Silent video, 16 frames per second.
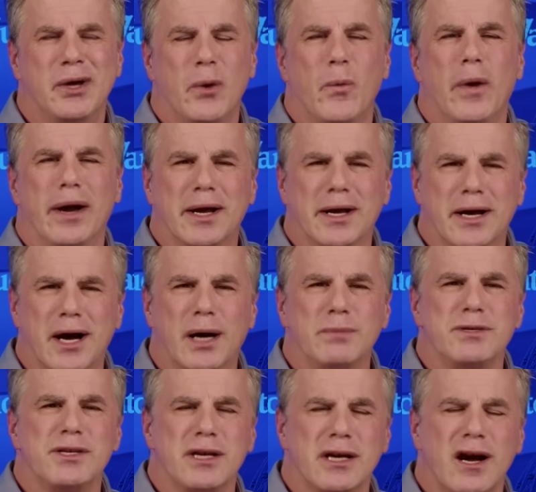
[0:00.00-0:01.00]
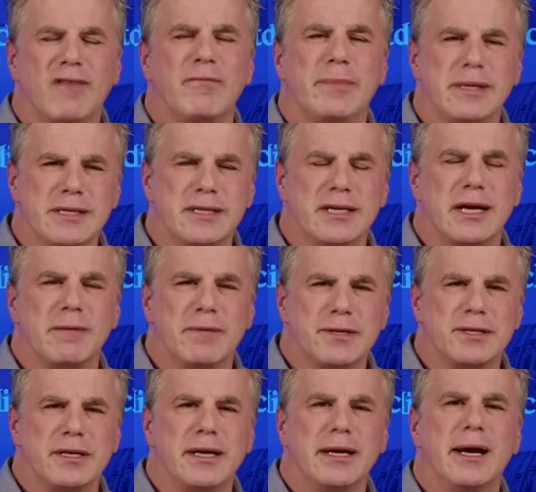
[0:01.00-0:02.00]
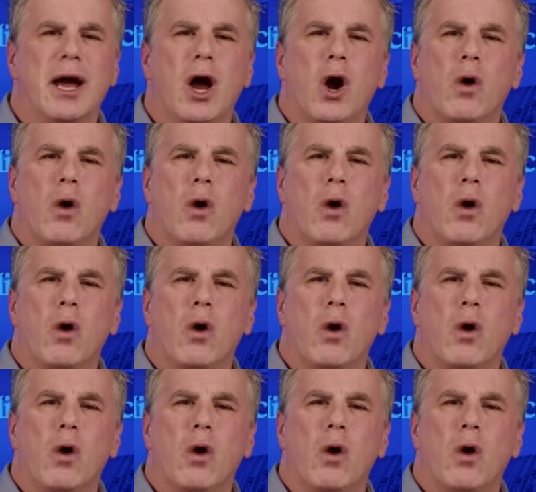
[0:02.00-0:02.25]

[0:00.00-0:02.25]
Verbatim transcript: When it comes to government secrecy,